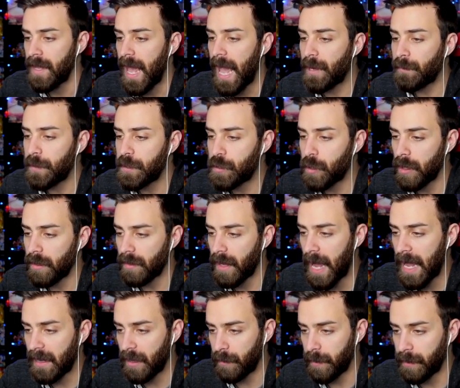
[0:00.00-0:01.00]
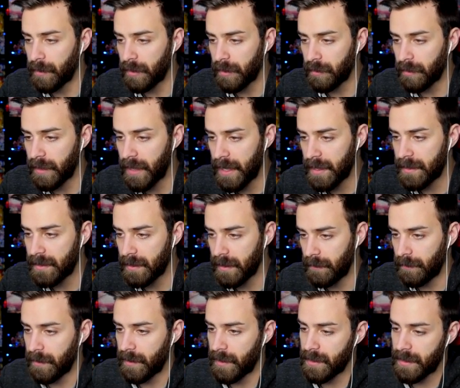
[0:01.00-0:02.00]
Had we drawn Lyla, we would literally
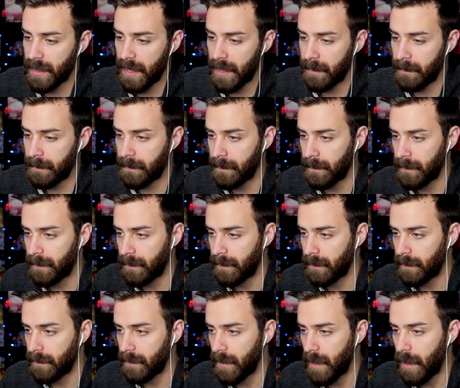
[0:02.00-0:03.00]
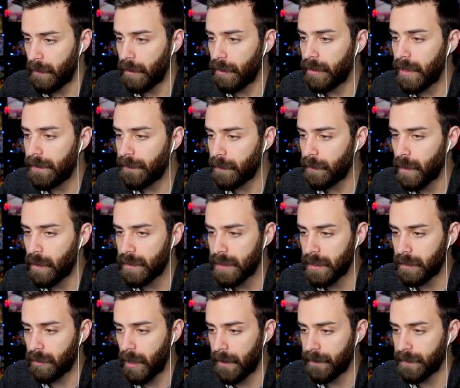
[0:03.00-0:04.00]
instantly win this game. Uh, we already have a Rose
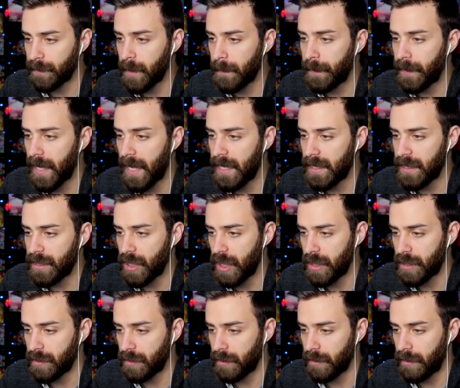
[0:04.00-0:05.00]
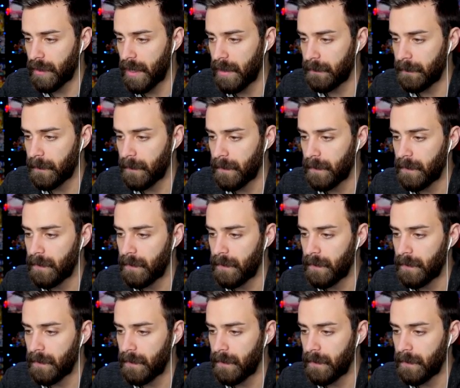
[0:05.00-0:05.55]
Engrave, so I'm going to put AD Changer Engrave.